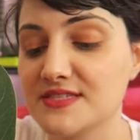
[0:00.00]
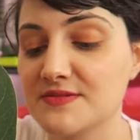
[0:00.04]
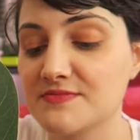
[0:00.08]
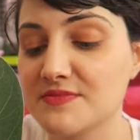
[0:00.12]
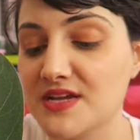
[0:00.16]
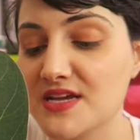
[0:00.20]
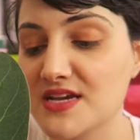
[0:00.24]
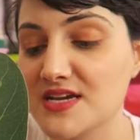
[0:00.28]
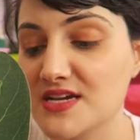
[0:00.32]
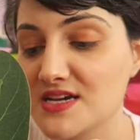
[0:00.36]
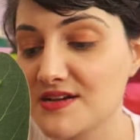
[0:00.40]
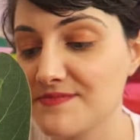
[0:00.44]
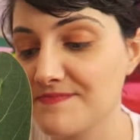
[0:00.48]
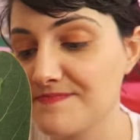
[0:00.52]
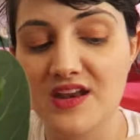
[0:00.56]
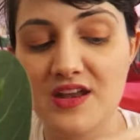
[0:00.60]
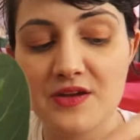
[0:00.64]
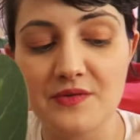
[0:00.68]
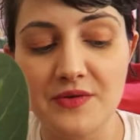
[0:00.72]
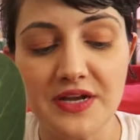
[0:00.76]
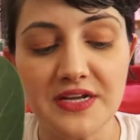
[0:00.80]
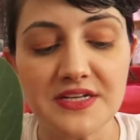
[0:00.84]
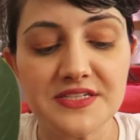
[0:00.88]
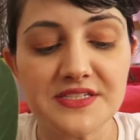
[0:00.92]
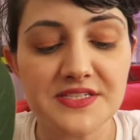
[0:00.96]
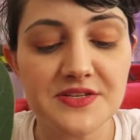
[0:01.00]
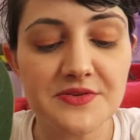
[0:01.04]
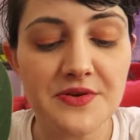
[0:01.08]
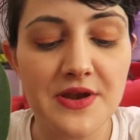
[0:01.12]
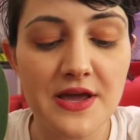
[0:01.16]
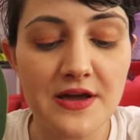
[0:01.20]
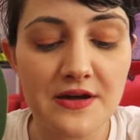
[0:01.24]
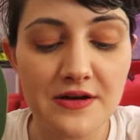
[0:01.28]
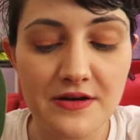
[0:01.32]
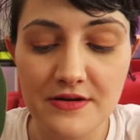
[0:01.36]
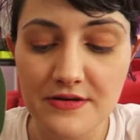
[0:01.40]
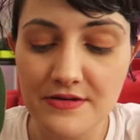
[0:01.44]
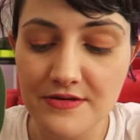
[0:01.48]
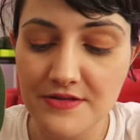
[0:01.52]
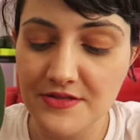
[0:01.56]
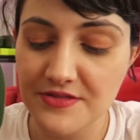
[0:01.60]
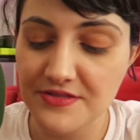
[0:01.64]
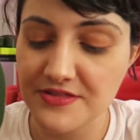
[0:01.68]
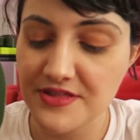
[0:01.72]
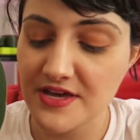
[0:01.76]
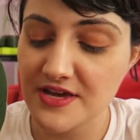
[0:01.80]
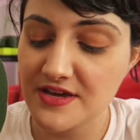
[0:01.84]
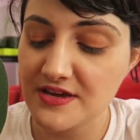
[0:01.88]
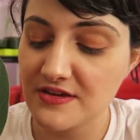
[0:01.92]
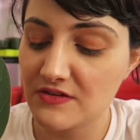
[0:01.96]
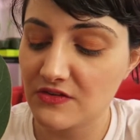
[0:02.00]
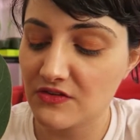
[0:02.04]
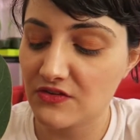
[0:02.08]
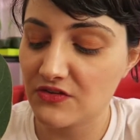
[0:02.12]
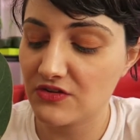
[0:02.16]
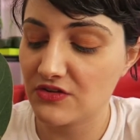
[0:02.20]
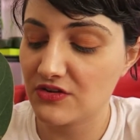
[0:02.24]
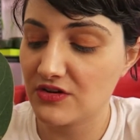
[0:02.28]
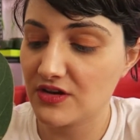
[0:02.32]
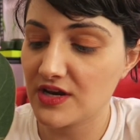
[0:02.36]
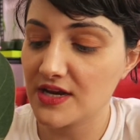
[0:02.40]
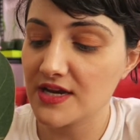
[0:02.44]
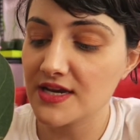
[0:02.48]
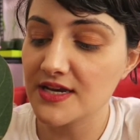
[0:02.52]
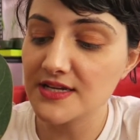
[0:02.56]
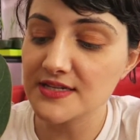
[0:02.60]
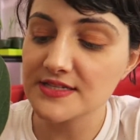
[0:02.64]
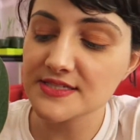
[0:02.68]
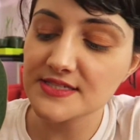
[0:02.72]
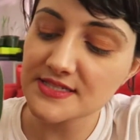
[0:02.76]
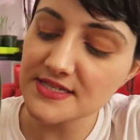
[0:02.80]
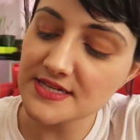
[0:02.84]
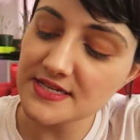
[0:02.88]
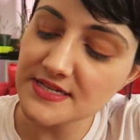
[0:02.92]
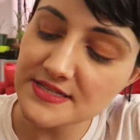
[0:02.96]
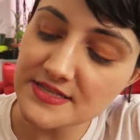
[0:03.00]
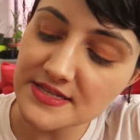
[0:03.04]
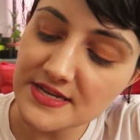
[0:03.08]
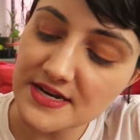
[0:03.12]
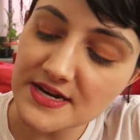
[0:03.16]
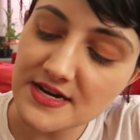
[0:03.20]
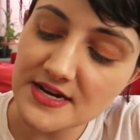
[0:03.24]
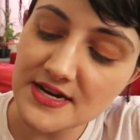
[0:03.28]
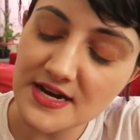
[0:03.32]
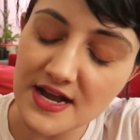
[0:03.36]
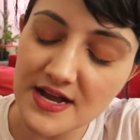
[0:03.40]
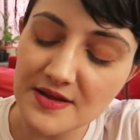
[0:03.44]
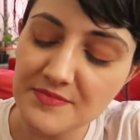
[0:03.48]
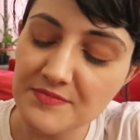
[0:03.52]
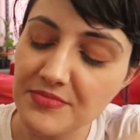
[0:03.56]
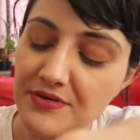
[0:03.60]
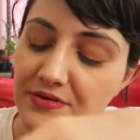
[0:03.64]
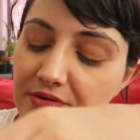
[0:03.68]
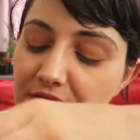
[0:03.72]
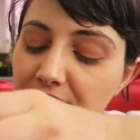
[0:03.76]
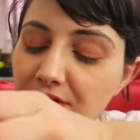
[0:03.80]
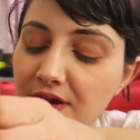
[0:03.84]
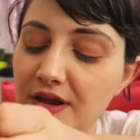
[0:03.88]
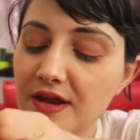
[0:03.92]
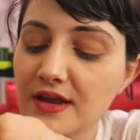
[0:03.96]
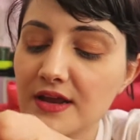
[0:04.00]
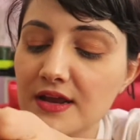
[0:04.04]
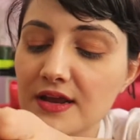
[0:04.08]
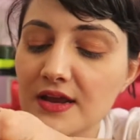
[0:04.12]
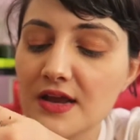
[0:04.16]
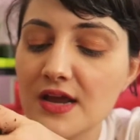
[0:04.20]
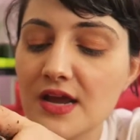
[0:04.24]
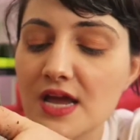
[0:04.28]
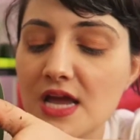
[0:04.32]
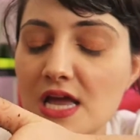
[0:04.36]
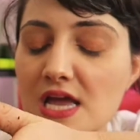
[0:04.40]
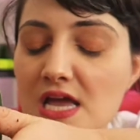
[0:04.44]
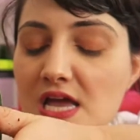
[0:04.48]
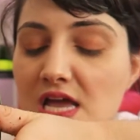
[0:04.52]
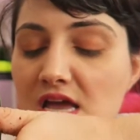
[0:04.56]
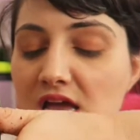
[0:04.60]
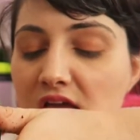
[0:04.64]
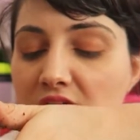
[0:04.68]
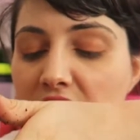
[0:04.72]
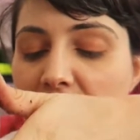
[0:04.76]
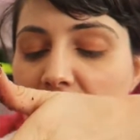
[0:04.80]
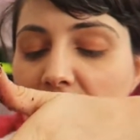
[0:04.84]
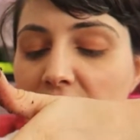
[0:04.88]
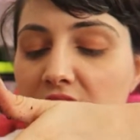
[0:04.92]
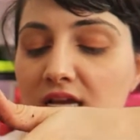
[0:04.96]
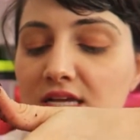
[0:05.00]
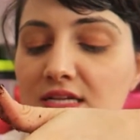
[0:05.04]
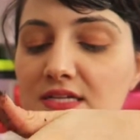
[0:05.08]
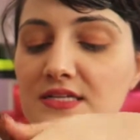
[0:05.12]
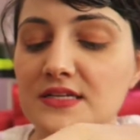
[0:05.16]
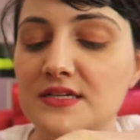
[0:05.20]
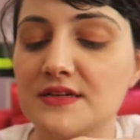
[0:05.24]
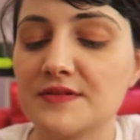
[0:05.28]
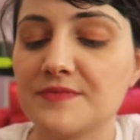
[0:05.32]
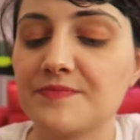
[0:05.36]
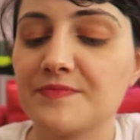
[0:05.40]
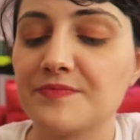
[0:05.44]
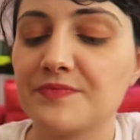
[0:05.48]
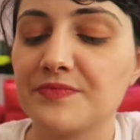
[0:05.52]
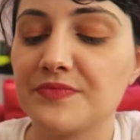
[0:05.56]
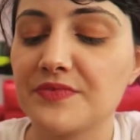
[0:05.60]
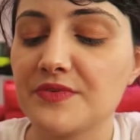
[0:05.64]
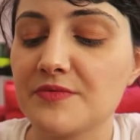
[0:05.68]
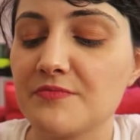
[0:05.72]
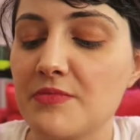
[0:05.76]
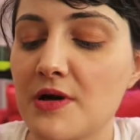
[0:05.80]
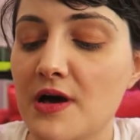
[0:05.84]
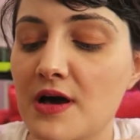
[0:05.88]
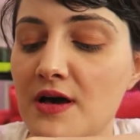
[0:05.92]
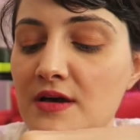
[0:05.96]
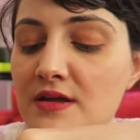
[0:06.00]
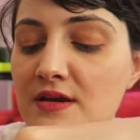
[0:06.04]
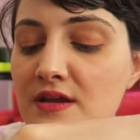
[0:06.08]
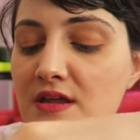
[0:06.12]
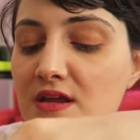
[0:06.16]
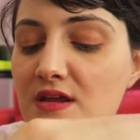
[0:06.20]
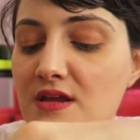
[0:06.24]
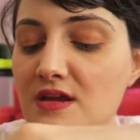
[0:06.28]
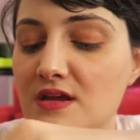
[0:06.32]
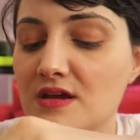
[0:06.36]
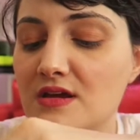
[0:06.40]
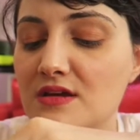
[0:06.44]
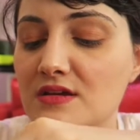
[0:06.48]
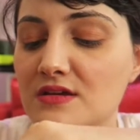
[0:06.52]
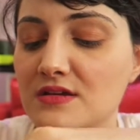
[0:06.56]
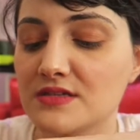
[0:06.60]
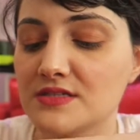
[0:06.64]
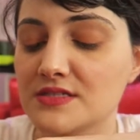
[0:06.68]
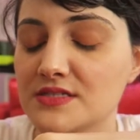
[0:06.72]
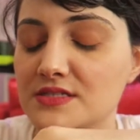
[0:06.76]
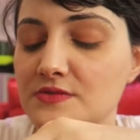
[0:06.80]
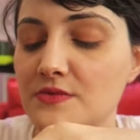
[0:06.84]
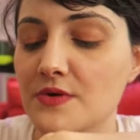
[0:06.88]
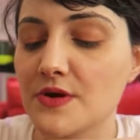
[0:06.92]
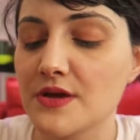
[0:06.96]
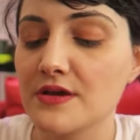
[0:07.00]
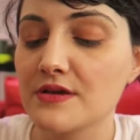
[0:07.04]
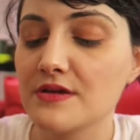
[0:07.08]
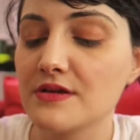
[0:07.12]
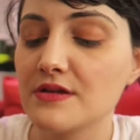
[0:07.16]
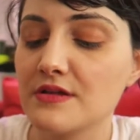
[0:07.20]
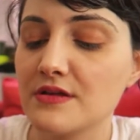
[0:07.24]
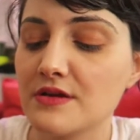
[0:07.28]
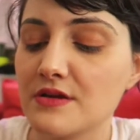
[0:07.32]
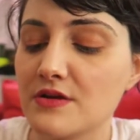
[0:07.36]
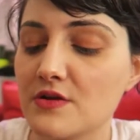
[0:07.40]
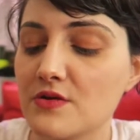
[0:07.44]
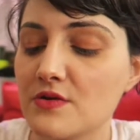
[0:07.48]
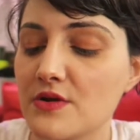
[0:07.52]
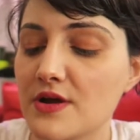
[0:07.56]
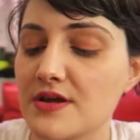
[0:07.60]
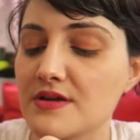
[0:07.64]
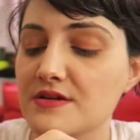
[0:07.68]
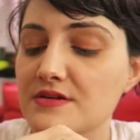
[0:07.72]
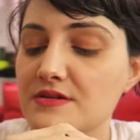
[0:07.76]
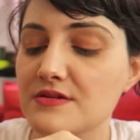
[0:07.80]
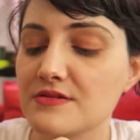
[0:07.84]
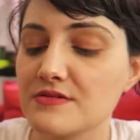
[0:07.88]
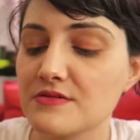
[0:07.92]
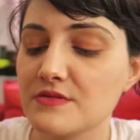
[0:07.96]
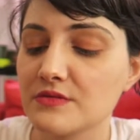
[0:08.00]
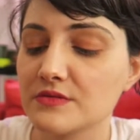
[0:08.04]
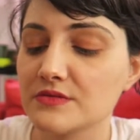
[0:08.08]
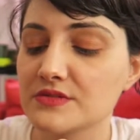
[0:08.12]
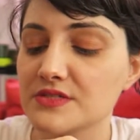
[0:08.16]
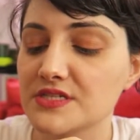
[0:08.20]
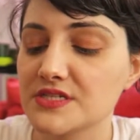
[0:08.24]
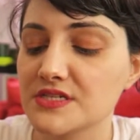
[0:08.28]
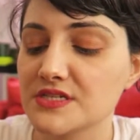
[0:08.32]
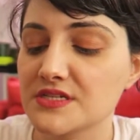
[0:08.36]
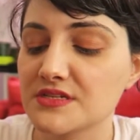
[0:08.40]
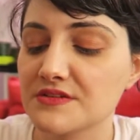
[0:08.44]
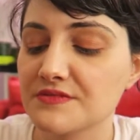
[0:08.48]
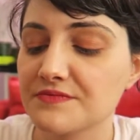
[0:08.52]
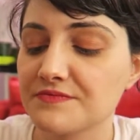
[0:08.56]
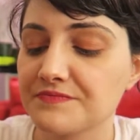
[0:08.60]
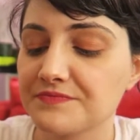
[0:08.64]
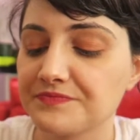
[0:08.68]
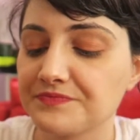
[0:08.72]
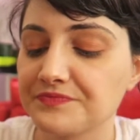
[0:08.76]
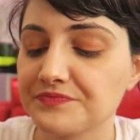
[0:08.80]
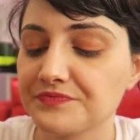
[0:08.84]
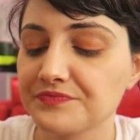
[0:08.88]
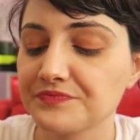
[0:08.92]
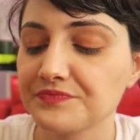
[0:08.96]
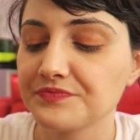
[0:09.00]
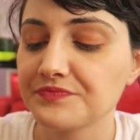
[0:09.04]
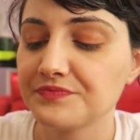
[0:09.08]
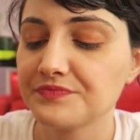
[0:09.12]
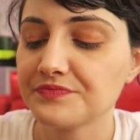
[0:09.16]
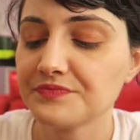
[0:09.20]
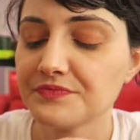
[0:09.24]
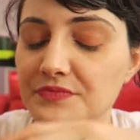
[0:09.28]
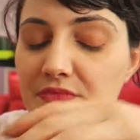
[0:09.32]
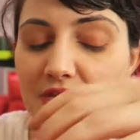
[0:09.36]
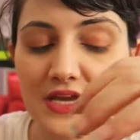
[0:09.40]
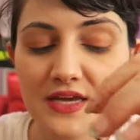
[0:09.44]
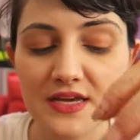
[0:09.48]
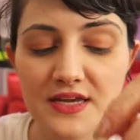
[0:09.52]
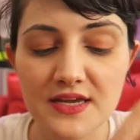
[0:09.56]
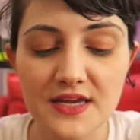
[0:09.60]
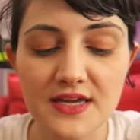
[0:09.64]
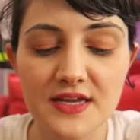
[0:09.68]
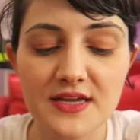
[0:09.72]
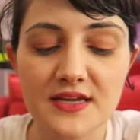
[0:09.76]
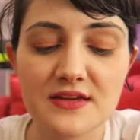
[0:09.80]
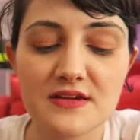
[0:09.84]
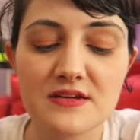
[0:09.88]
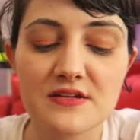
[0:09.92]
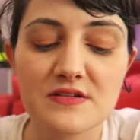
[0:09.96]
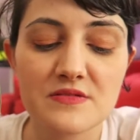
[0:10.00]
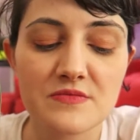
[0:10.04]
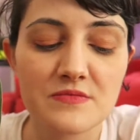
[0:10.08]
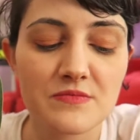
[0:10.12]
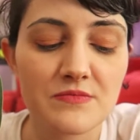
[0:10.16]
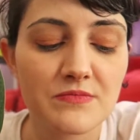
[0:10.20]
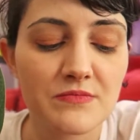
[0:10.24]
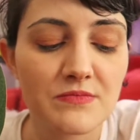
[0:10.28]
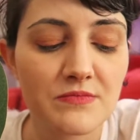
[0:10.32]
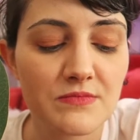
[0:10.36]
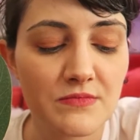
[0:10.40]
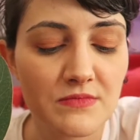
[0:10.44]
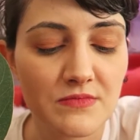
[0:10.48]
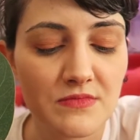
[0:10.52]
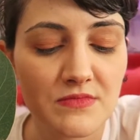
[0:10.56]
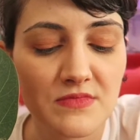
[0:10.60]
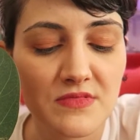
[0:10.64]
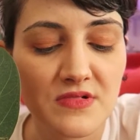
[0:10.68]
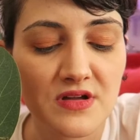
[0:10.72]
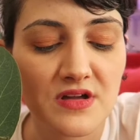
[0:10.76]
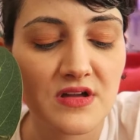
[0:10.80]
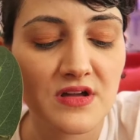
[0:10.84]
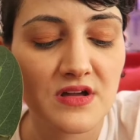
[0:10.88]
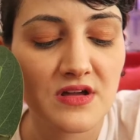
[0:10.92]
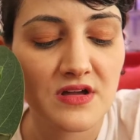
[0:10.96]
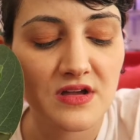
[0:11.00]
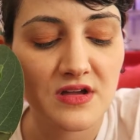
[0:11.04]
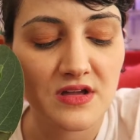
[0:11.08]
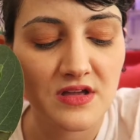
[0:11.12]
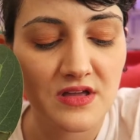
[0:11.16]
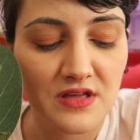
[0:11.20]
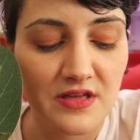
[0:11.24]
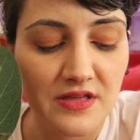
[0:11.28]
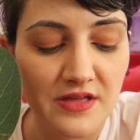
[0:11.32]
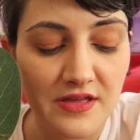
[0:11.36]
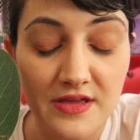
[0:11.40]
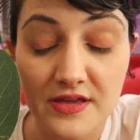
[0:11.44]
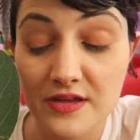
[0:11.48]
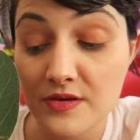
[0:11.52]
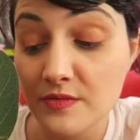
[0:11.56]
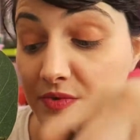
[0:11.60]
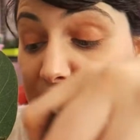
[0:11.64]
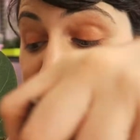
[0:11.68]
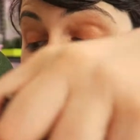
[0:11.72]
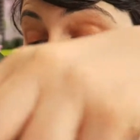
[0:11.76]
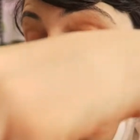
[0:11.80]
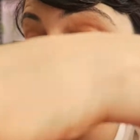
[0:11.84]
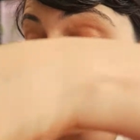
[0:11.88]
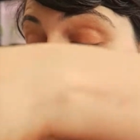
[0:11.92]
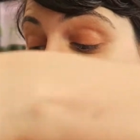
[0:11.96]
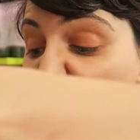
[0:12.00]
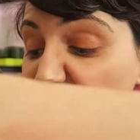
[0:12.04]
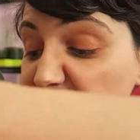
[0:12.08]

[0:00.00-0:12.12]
someday. Anyway, so now that he's in there, I'm putting the potting soil around him, and we should be